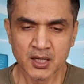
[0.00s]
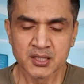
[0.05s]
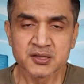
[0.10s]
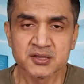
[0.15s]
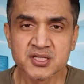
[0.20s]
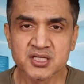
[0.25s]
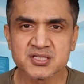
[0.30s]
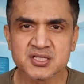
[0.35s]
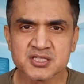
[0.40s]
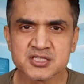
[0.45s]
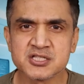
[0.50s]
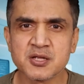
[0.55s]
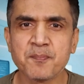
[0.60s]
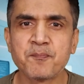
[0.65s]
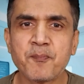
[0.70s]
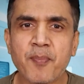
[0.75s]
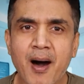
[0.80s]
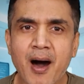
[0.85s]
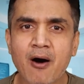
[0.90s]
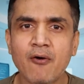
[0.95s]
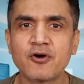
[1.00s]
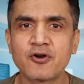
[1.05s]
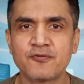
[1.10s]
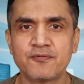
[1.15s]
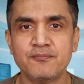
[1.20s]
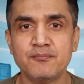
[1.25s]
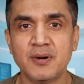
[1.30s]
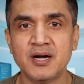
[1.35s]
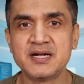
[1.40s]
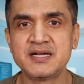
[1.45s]
This is the power
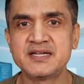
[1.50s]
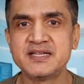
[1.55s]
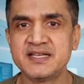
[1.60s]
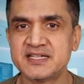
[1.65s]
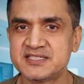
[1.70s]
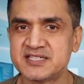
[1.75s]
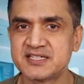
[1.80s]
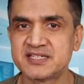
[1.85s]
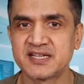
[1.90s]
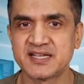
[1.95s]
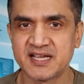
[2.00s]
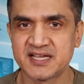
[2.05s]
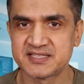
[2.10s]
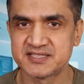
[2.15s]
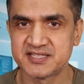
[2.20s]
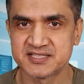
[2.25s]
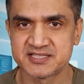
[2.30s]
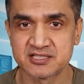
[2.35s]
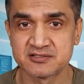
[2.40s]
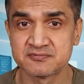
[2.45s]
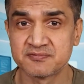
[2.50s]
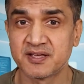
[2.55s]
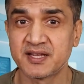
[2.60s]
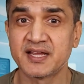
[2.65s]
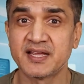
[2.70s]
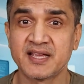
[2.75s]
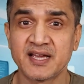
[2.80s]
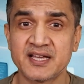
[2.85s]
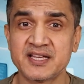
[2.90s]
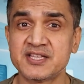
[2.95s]
of multi-agent AI systems where
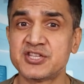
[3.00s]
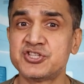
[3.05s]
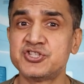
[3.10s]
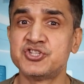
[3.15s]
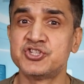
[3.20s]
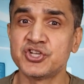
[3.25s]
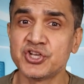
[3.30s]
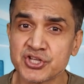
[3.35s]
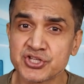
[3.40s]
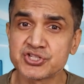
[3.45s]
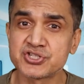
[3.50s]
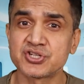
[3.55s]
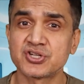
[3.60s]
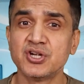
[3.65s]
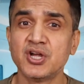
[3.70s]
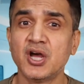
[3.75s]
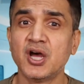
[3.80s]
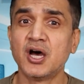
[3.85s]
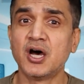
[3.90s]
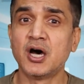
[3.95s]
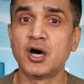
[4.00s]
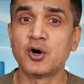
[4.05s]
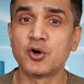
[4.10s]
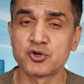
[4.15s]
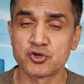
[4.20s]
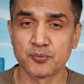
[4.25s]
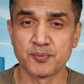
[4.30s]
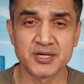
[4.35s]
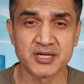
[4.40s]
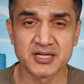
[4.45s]
AI is just
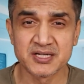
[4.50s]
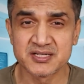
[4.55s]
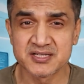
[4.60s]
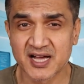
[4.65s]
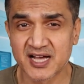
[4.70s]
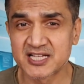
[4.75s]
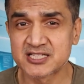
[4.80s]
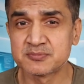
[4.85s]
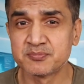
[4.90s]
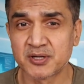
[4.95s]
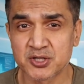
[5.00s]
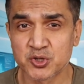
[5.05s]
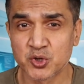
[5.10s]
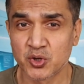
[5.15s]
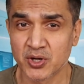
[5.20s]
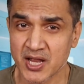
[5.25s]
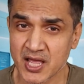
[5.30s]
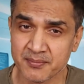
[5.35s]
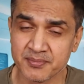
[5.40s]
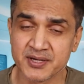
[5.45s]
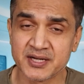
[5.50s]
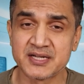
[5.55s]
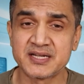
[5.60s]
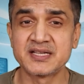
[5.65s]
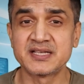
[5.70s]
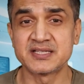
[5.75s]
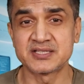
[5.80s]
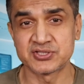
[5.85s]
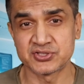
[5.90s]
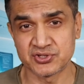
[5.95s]
automating tasks but
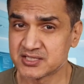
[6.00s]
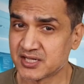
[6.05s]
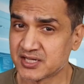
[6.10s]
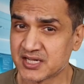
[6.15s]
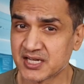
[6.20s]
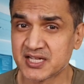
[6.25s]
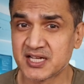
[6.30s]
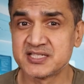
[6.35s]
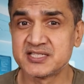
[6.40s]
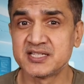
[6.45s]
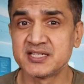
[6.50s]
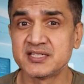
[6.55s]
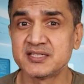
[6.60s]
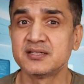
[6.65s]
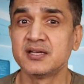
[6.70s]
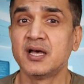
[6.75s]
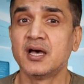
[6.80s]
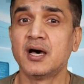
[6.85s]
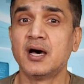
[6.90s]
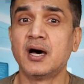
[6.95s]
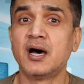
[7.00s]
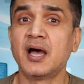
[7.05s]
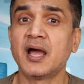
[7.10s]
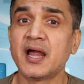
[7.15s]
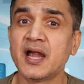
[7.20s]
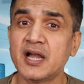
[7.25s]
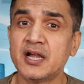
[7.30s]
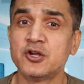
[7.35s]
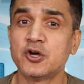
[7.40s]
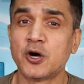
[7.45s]
collaborating, strategizing,
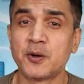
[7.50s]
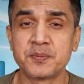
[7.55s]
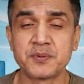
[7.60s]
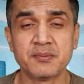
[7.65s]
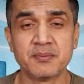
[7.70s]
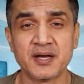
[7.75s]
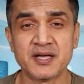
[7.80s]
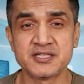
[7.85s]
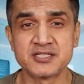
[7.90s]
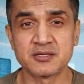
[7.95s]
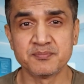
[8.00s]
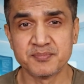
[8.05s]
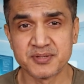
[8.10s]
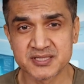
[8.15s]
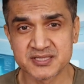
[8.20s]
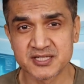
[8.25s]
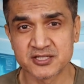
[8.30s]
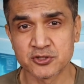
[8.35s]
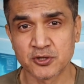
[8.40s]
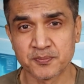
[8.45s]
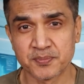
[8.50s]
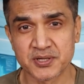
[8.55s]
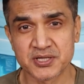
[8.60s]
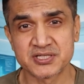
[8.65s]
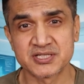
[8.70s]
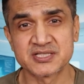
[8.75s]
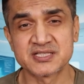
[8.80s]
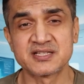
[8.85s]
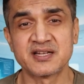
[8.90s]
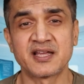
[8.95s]
and optimizing business
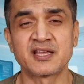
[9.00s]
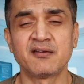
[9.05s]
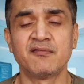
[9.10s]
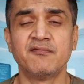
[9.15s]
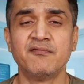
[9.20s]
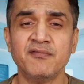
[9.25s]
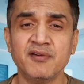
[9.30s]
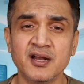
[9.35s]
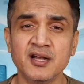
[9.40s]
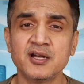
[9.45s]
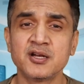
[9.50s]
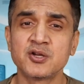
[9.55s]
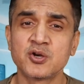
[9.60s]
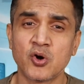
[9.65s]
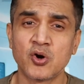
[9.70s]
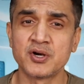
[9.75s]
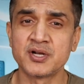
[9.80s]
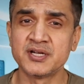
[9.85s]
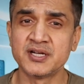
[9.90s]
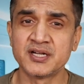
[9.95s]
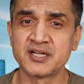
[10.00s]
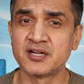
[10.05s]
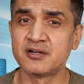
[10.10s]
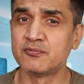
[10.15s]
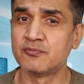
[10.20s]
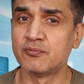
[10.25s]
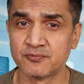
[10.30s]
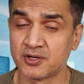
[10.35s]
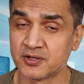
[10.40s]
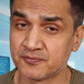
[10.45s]
operations like a
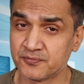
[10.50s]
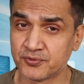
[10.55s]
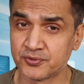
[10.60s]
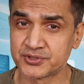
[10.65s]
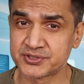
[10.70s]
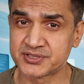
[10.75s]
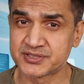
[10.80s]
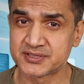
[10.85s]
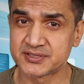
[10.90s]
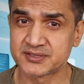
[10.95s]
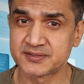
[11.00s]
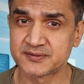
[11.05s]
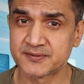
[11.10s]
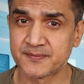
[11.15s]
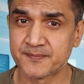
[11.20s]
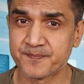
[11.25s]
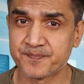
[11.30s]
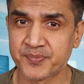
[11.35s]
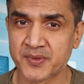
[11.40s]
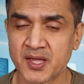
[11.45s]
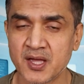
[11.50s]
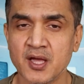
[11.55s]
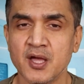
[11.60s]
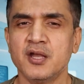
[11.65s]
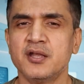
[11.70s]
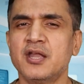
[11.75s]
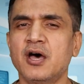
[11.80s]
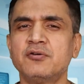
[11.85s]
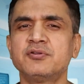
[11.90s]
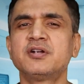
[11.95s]
well-coordinated workforce.
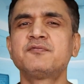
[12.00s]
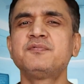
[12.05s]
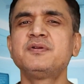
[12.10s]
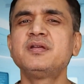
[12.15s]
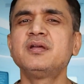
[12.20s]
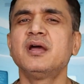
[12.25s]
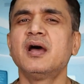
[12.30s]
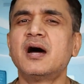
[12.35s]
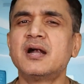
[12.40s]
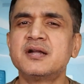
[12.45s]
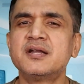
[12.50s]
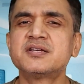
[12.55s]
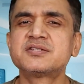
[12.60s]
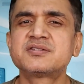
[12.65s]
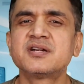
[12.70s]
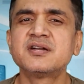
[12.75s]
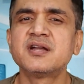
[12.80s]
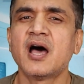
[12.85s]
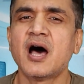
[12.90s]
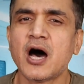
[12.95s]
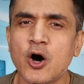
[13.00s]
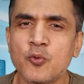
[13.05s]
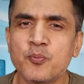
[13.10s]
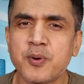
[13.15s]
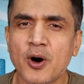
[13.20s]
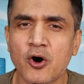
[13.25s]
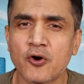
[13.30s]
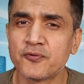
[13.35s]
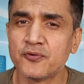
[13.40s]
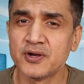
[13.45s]
Now that we understand how
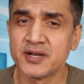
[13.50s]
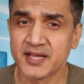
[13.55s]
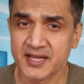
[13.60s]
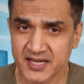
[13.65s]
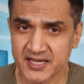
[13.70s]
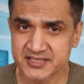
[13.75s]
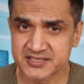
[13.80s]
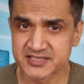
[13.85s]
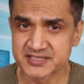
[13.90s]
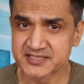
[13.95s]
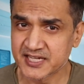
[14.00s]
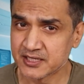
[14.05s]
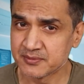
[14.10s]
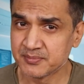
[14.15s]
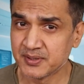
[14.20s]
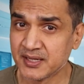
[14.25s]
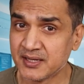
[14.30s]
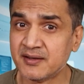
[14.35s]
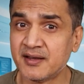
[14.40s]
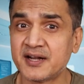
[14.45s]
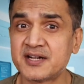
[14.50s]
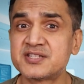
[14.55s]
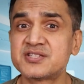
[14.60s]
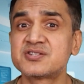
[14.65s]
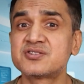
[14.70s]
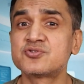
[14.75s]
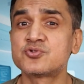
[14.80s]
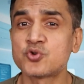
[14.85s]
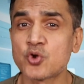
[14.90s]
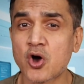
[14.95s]
powerful AI agents can be,
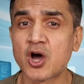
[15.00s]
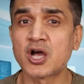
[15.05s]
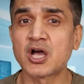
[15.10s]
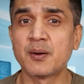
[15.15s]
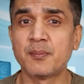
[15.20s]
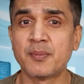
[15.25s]
let's talk